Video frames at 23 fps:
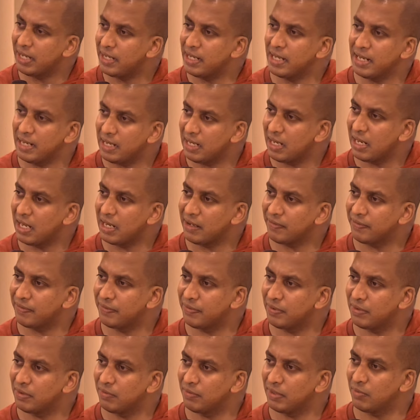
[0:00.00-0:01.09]
daily life
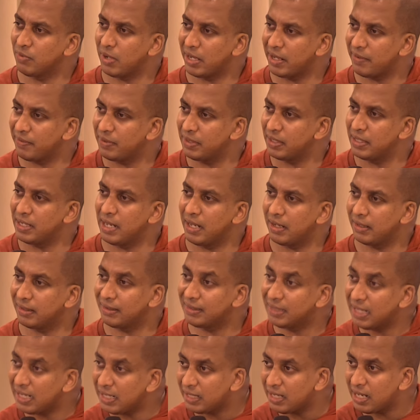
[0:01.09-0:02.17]
with whatever they are
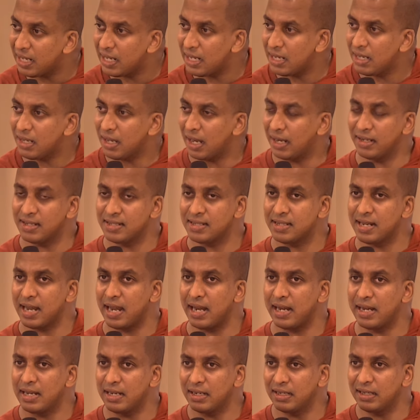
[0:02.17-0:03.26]
thinking,
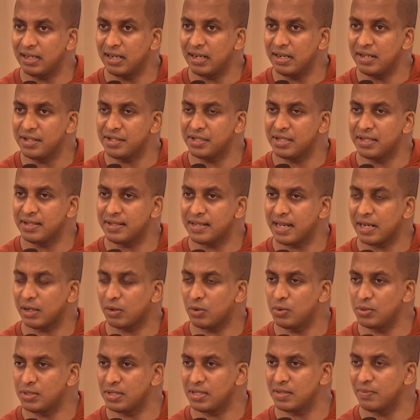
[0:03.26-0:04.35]
understanding conditions and
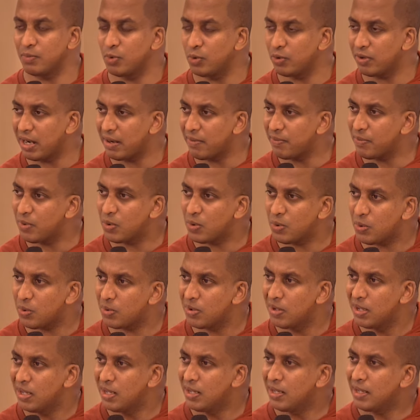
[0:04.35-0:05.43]
causes more and more,
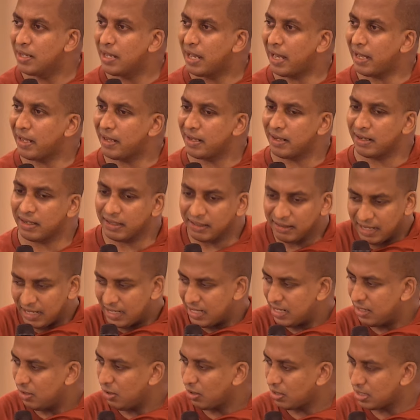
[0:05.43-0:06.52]
and
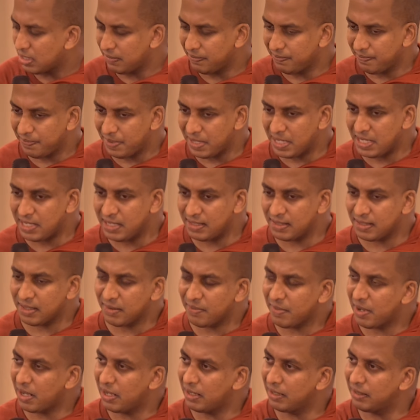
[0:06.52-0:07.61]
creating lots of peace
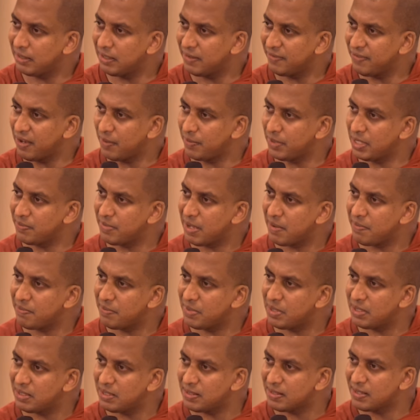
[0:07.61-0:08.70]
among family
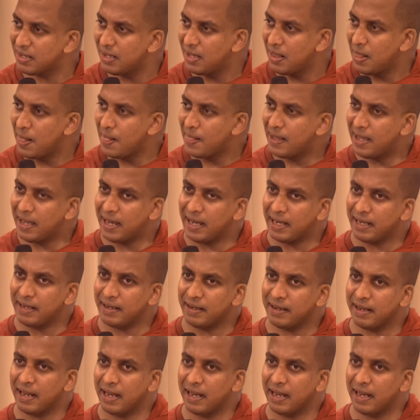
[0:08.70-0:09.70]
members, and